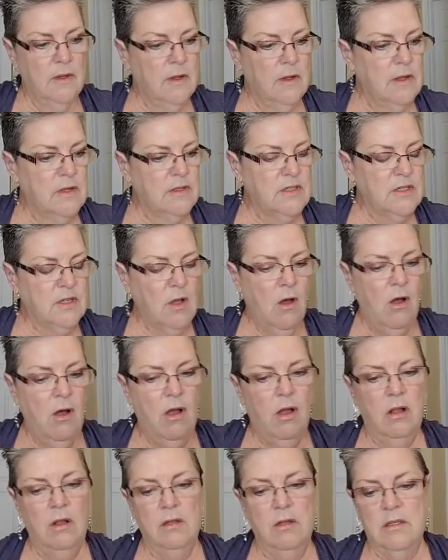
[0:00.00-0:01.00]
It's
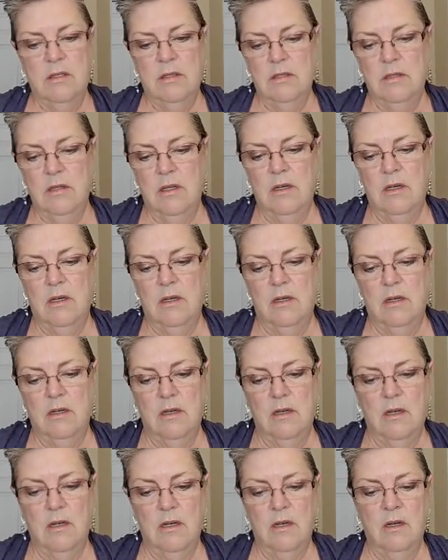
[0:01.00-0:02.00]
called
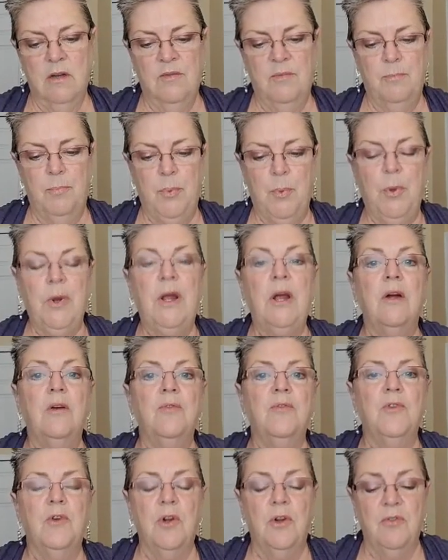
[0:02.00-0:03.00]
A Prayer
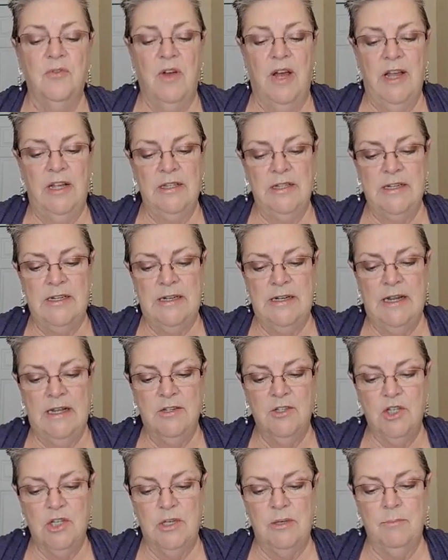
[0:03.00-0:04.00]
for a Violent
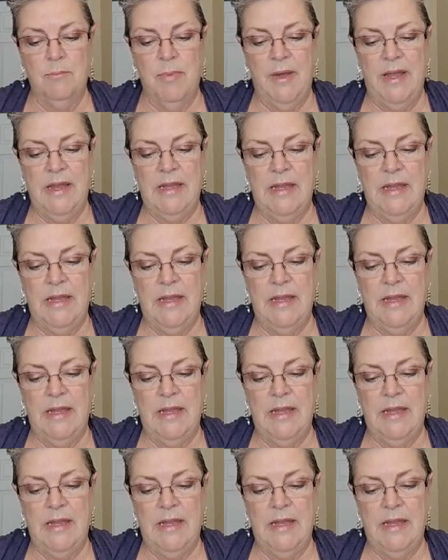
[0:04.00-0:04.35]
Nation by